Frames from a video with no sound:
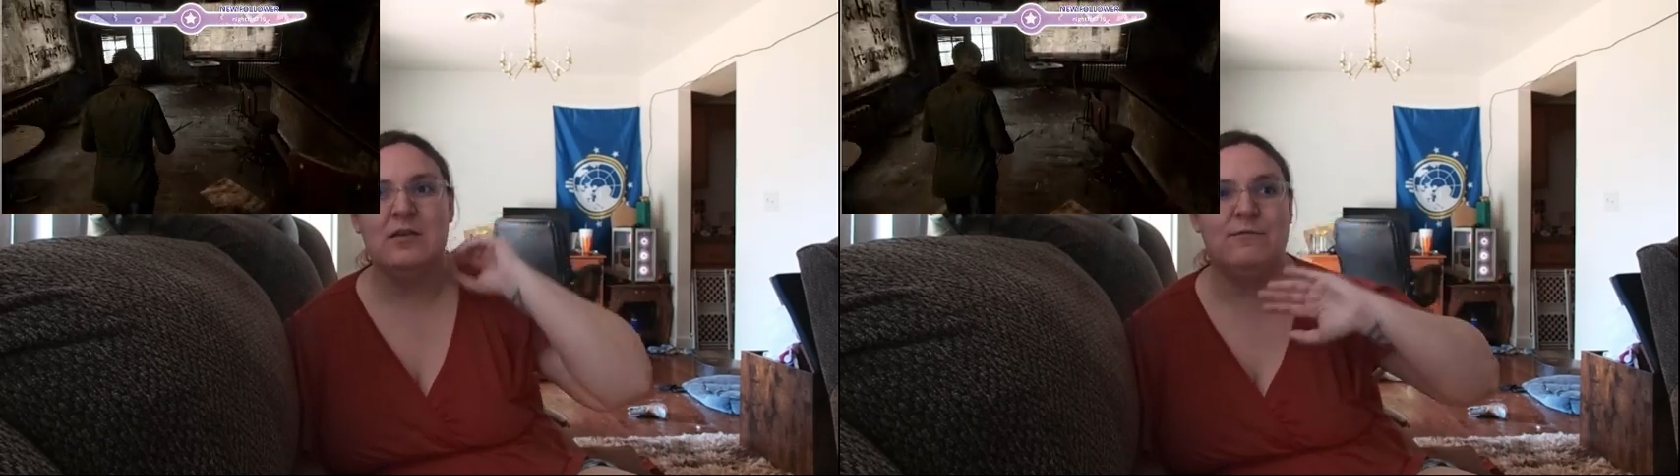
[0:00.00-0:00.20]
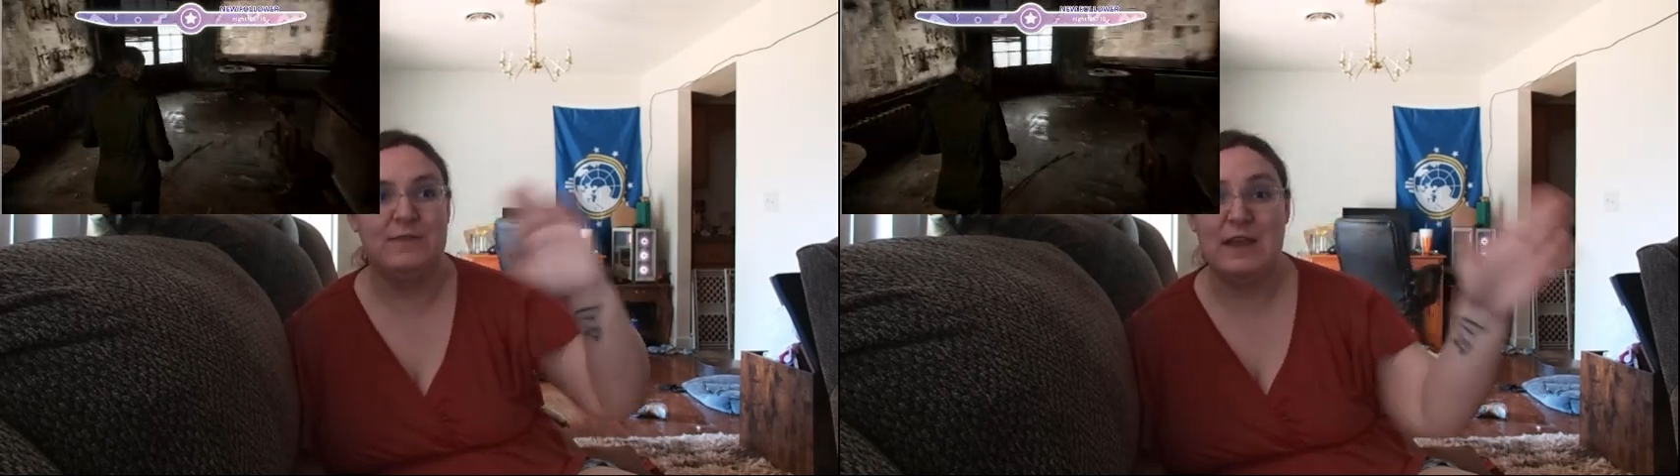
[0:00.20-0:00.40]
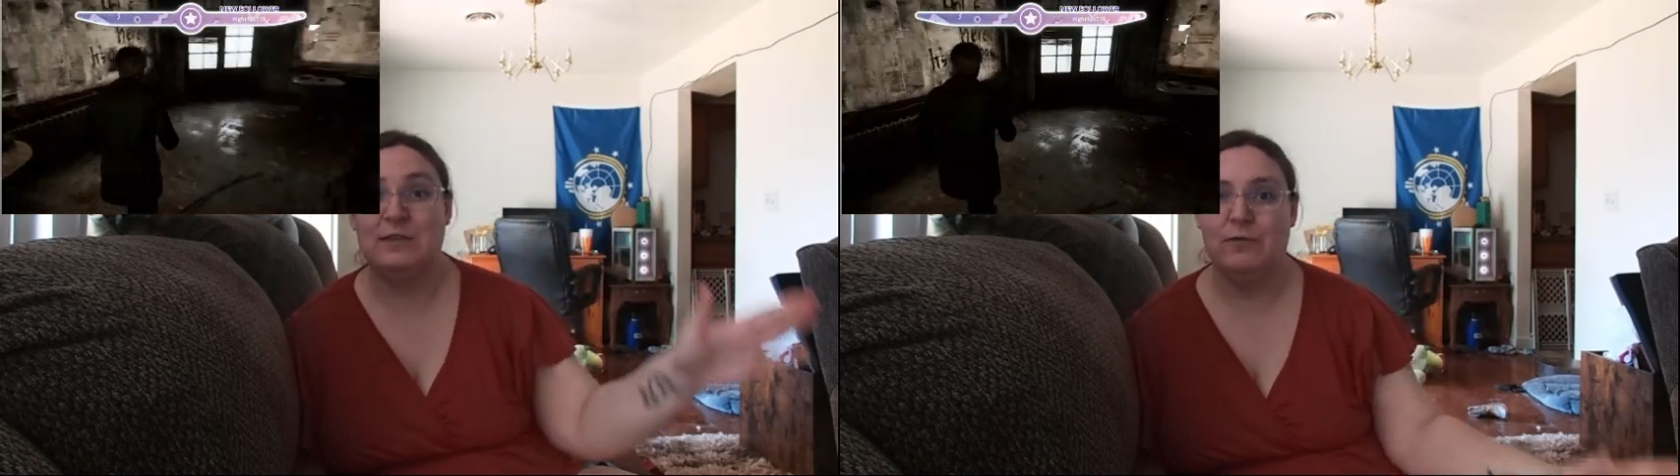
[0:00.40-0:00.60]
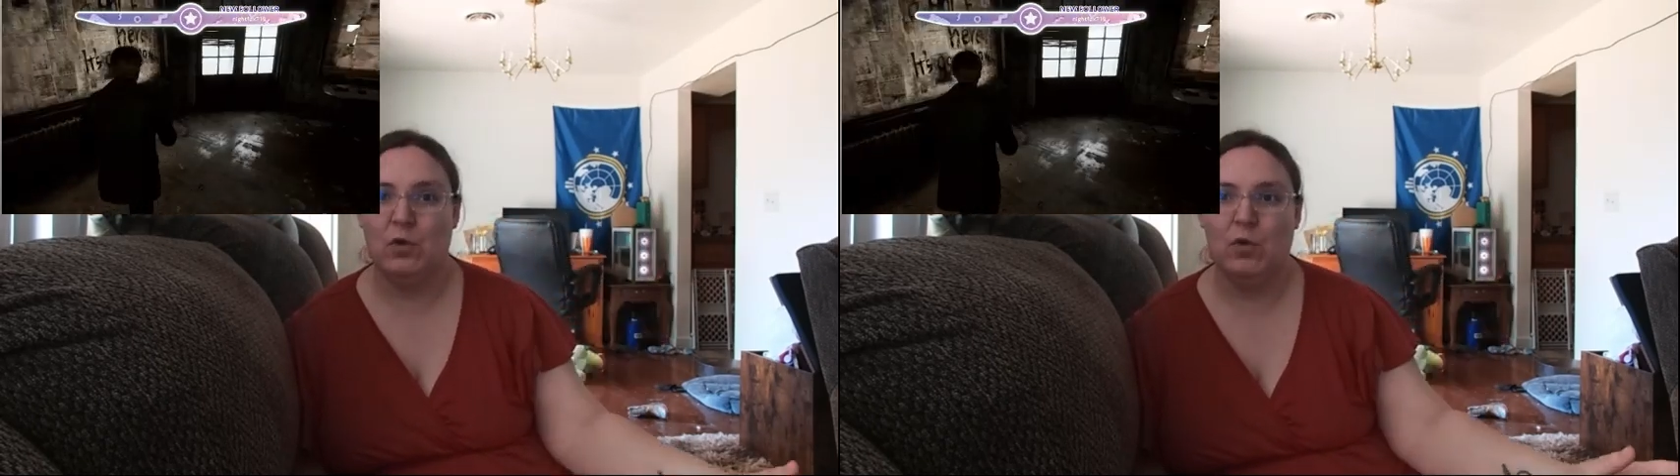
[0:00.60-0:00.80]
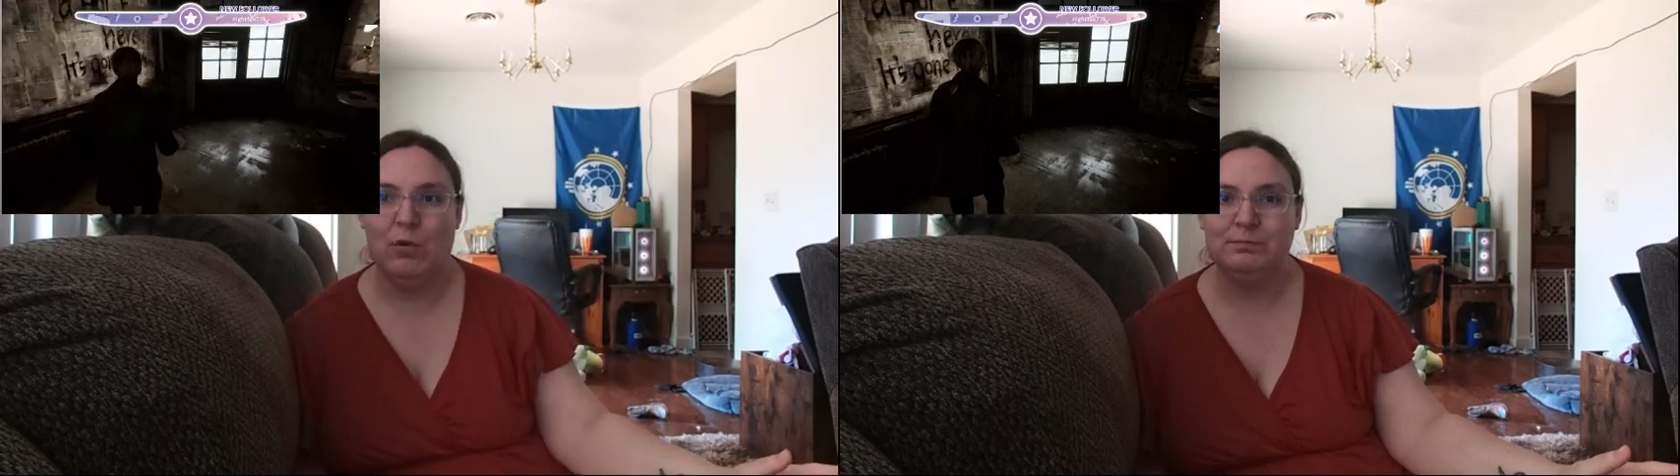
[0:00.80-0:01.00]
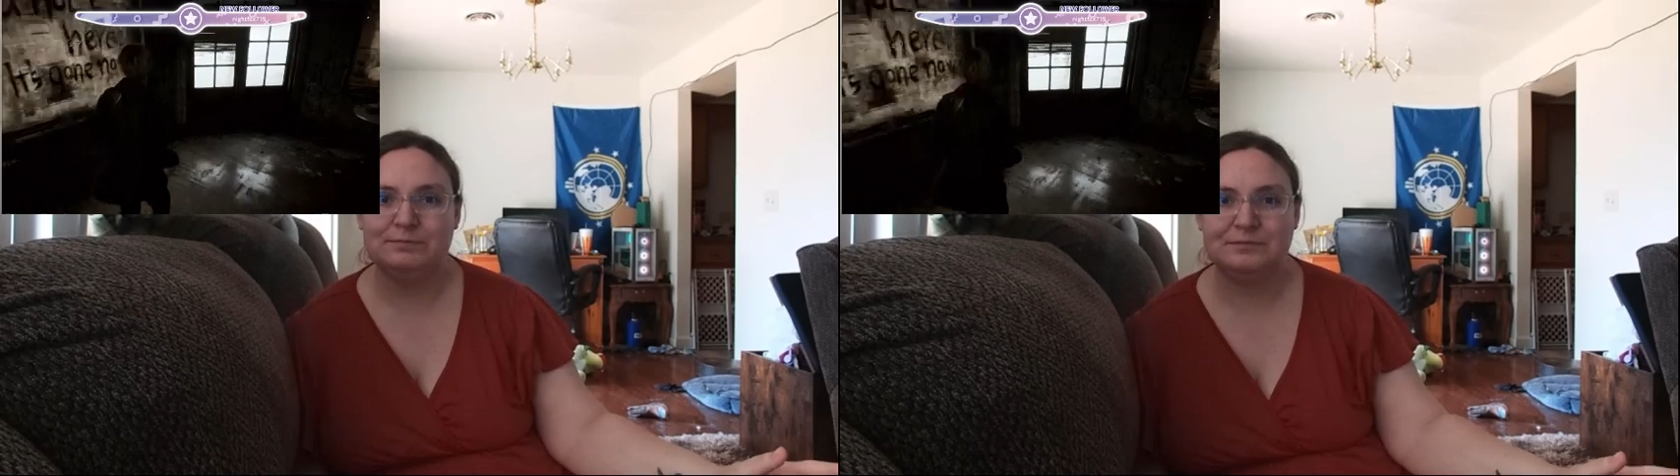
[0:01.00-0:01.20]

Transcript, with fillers: faithful